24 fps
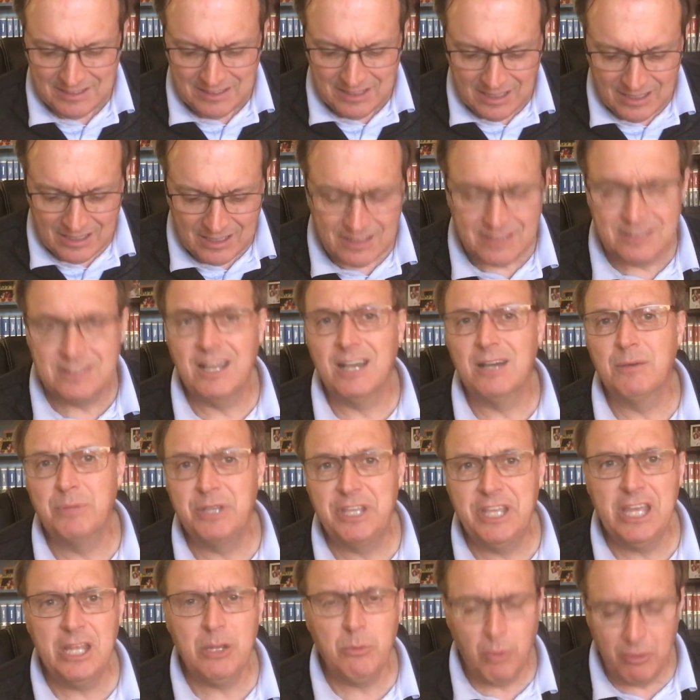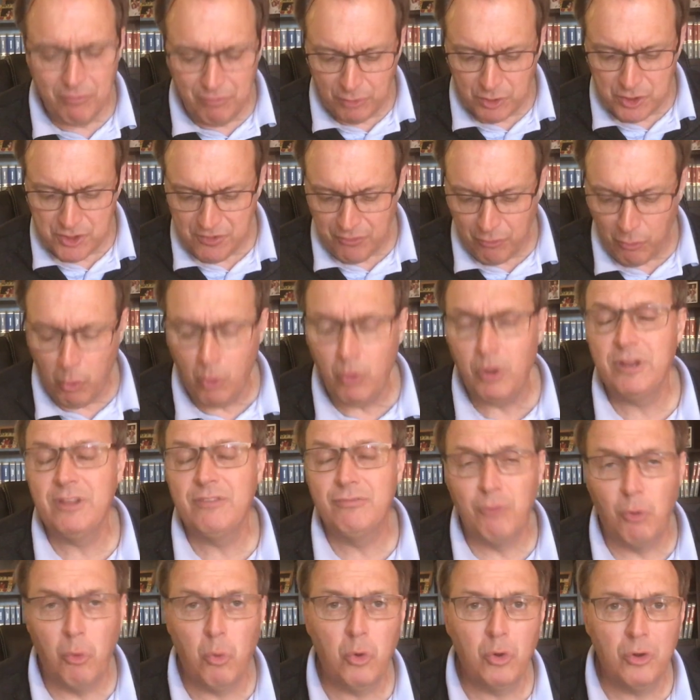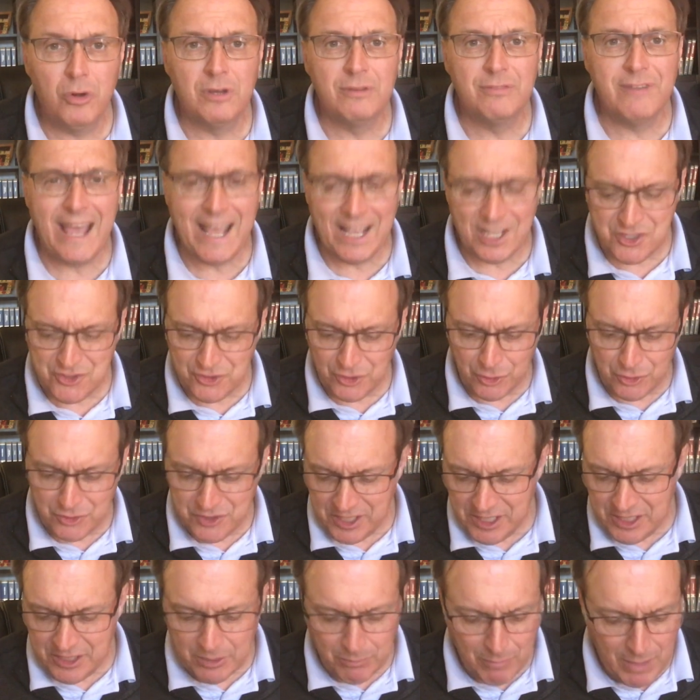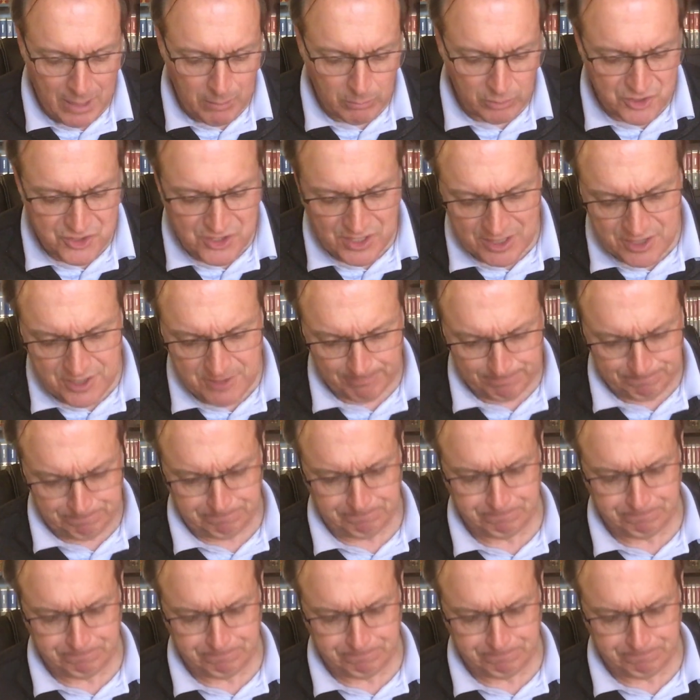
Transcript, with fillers: uh, uh, beginning with verse 44 of Acts 13, the Bible says,